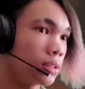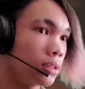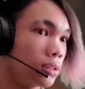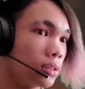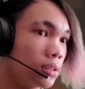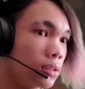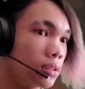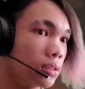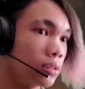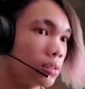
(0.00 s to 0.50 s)

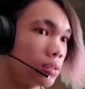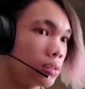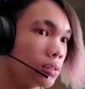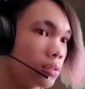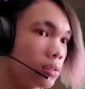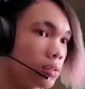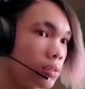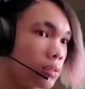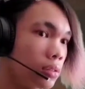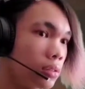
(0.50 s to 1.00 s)
Where is your
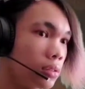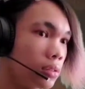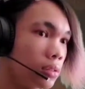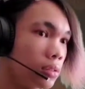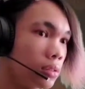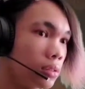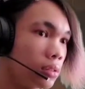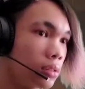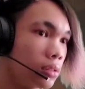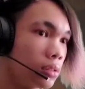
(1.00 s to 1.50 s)
husband?
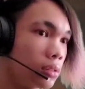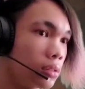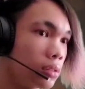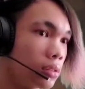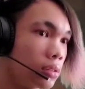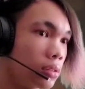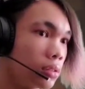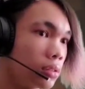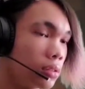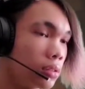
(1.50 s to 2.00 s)

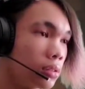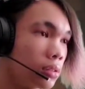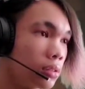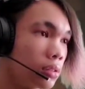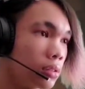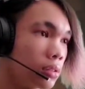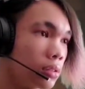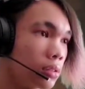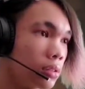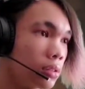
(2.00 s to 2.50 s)

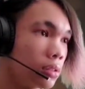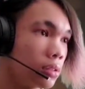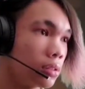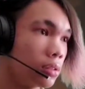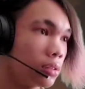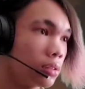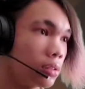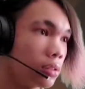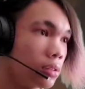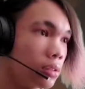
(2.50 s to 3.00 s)
Did
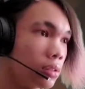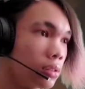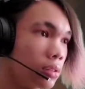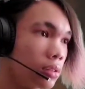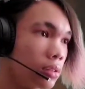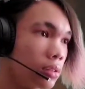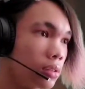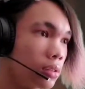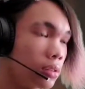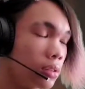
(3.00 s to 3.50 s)
they?
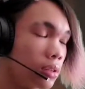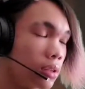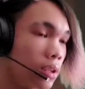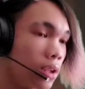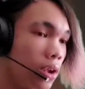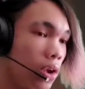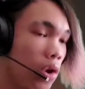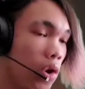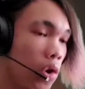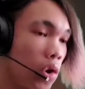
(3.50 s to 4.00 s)
No.
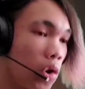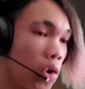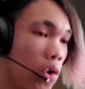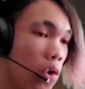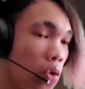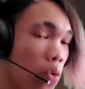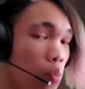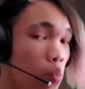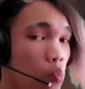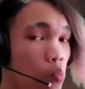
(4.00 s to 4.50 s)

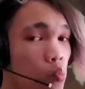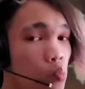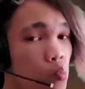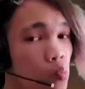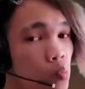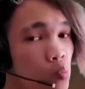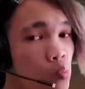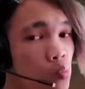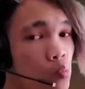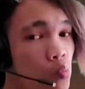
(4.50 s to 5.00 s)
N
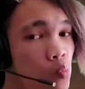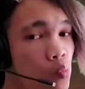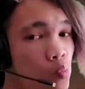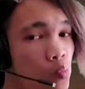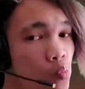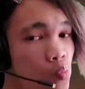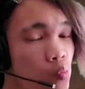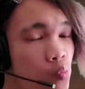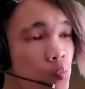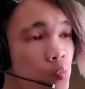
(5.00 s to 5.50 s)
no,
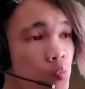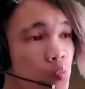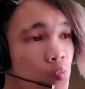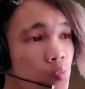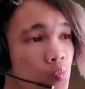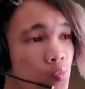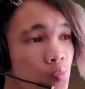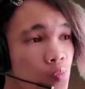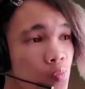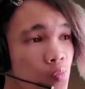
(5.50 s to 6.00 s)
he, he is
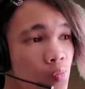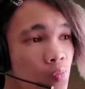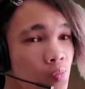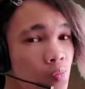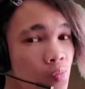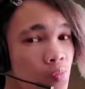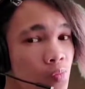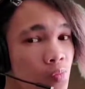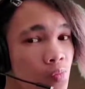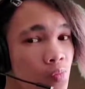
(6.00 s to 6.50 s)
out there.
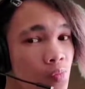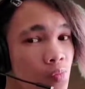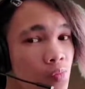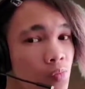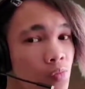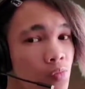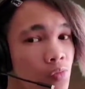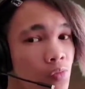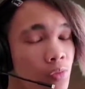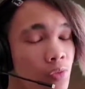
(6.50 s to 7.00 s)

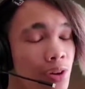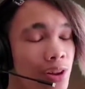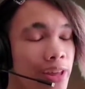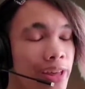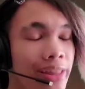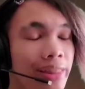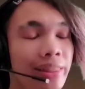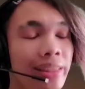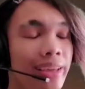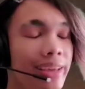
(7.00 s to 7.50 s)

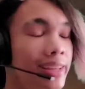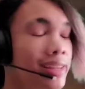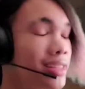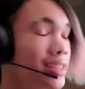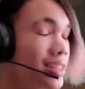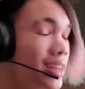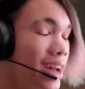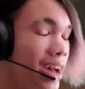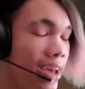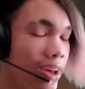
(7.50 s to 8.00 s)
The
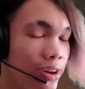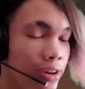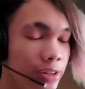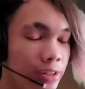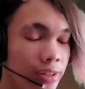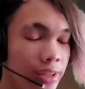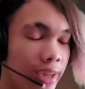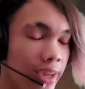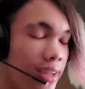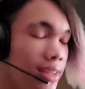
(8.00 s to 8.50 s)
Somewhere.
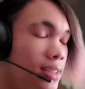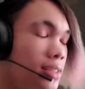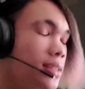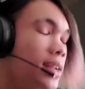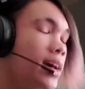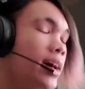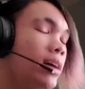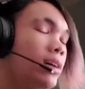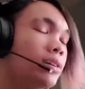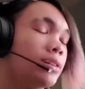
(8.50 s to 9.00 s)
denial. The in
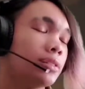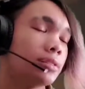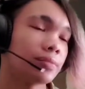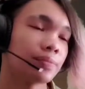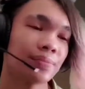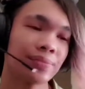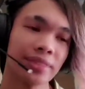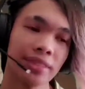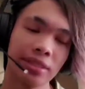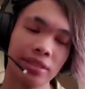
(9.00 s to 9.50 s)
denial.
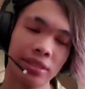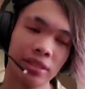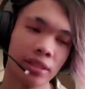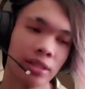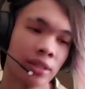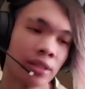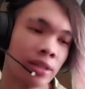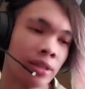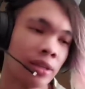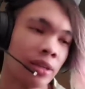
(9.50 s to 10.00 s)

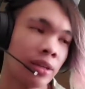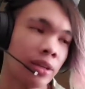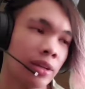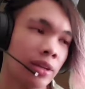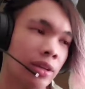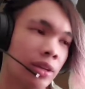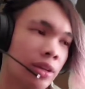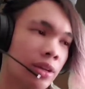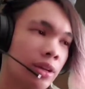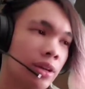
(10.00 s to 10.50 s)
He, he went
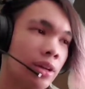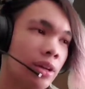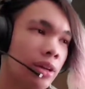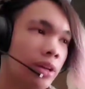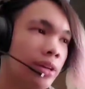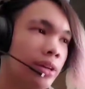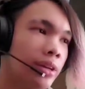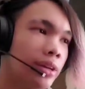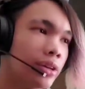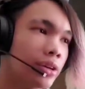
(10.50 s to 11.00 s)
to get help.
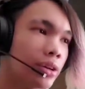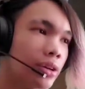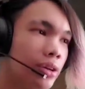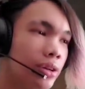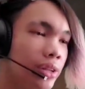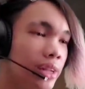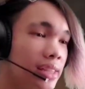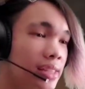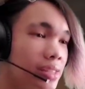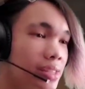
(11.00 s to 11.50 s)

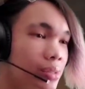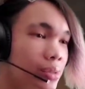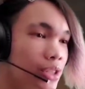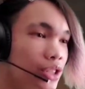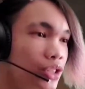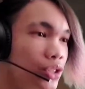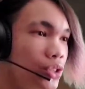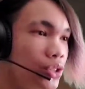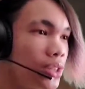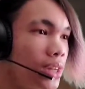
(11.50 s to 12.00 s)
Girl, in that
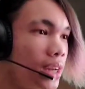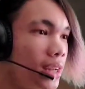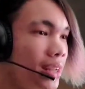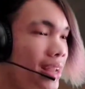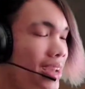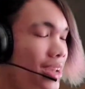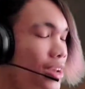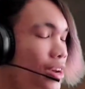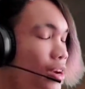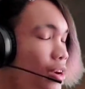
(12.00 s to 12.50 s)
situation, you just
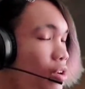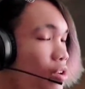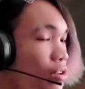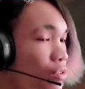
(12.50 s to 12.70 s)
gotta yes, let go.